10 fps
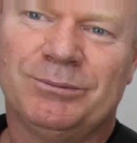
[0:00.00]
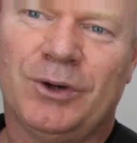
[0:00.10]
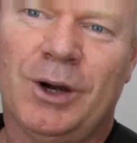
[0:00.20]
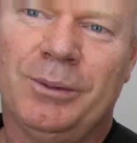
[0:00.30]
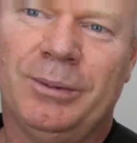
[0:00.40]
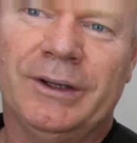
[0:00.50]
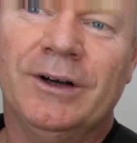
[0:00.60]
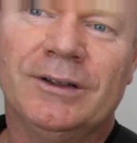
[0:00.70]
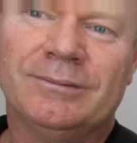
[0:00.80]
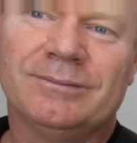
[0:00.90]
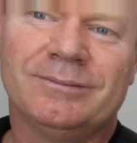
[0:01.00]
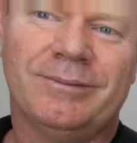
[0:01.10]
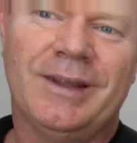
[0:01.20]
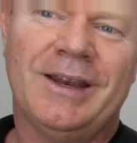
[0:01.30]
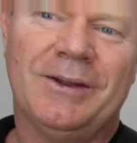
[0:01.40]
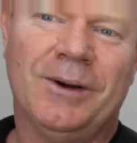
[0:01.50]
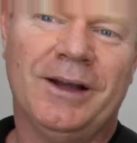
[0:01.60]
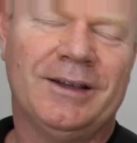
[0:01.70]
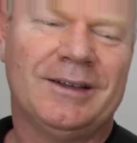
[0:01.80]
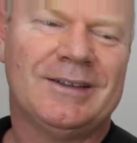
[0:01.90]
Probably not, but
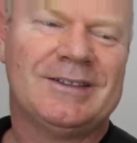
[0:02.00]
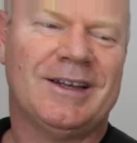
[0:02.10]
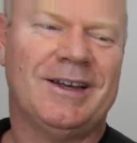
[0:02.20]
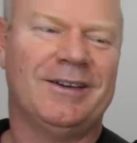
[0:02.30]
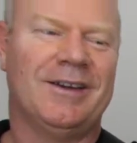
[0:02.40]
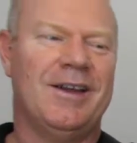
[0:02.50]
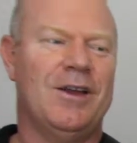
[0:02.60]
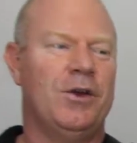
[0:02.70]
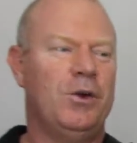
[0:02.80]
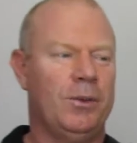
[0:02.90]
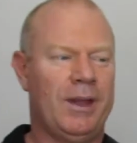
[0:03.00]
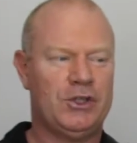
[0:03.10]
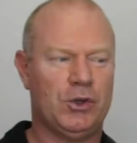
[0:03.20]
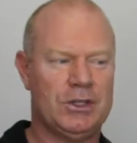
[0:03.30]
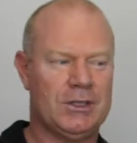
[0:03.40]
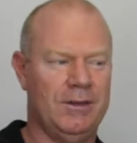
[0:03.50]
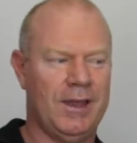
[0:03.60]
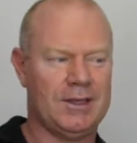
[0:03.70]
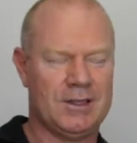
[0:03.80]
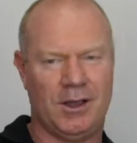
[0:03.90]
anyway, so you want to make sure it's on
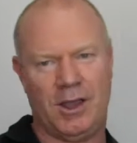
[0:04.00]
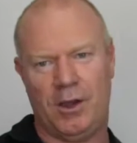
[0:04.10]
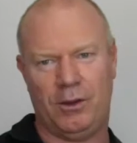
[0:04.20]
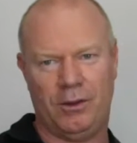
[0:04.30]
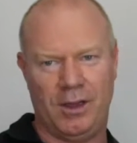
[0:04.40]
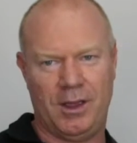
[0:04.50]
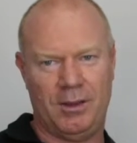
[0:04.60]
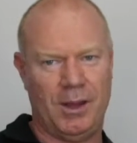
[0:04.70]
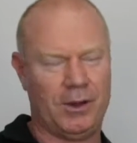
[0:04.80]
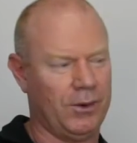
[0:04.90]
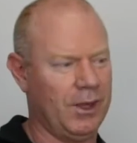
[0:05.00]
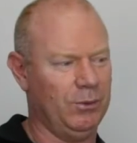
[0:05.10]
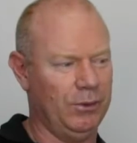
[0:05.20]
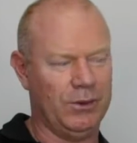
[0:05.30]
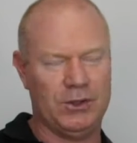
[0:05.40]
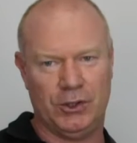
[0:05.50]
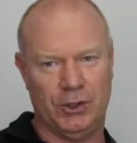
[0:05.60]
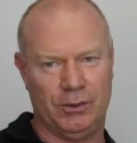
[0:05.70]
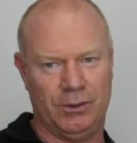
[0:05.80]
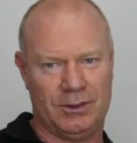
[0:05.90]
that. So go muck around with your
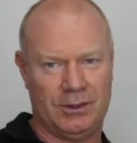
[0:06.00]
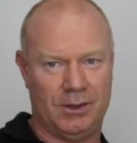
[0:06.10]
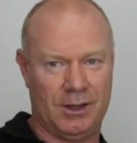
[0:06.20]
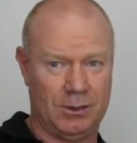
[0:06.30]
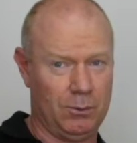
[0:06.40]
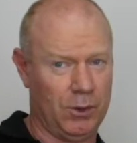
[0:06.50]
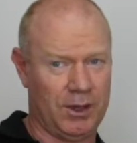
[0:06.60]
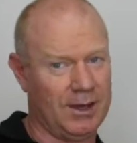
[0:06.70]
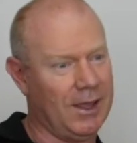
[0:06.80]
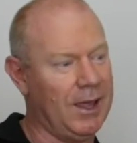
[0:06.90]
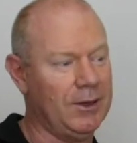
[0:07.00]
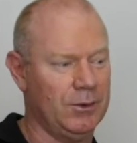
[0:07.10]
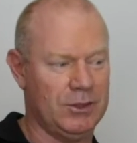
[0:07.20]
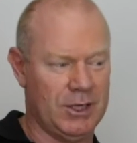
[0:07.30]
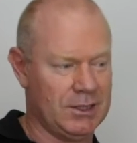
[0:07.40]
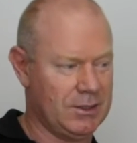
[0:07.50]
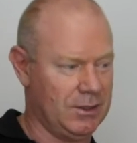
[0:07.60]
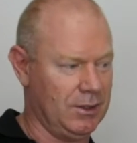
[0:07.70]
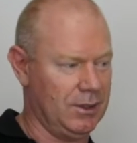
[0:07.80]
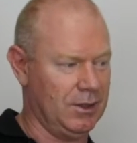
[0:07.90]
tuner until you can work out how to adjust
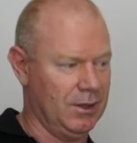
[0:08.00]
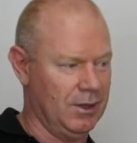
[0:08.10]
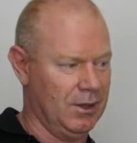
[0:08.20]
the